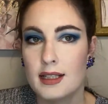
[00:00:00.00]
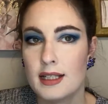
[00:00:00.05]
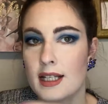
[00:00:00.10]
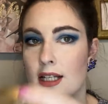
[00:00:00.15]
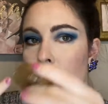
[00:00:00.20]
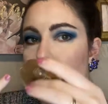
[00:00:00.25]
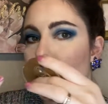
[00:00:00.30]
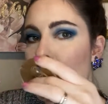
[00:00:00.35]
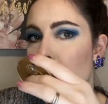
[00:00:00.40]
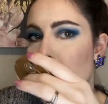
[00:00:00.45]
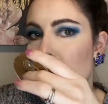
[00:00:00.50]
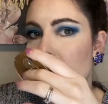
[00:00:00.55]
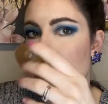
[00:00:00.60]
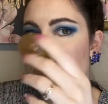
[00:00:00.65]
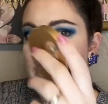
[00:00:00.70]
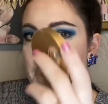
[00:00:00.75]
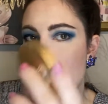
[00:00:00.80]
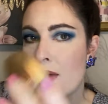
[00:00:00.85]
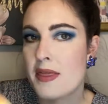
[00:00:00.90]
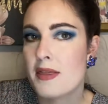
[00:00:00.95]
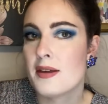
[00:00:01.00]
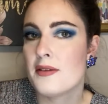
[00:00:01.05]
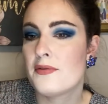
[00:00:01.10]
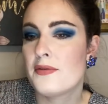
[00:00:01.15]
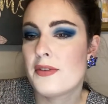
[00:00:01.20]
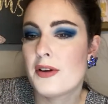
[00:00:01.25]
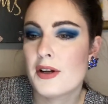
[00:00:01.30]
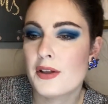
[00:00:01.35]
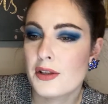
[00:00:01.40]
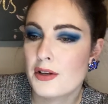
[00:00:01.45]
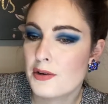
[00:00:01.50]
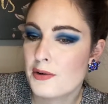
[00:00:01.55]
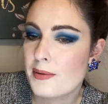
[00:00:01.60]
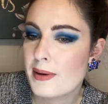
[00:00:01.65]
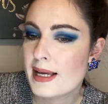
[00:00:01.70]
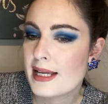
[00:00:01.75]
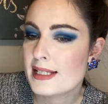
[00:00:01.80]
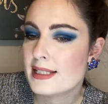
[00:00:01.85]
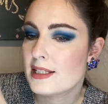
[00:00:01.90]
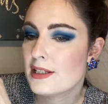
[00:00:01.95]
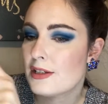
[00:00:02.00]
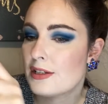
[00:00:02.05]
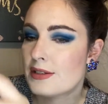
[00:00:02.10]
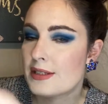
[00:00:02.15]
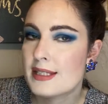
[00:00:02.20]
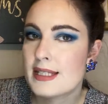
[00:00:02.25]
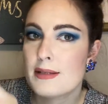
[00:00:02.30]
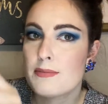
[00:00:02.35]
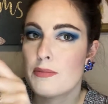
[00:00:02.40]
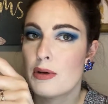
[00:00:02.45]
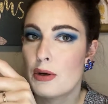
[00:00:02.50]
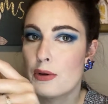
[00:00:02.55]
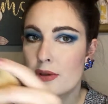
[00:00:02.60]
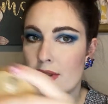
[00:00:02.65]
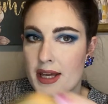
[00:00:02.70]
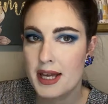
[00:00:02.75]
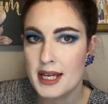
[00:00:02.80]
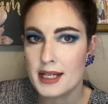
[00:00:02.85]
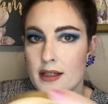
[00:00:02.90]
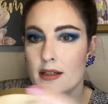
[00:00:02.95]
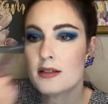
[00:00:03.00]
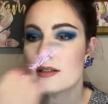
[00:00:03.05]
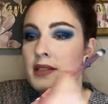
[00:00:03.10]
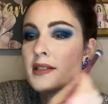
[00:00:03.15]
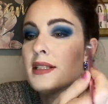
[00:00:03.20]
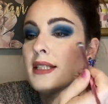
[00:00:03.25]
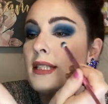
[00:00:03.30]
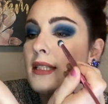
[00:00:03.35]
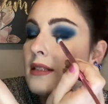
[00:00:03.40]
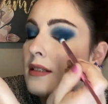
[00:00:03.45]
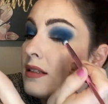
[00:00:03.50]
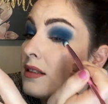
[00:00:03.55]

close up and then further away, so you see both angles.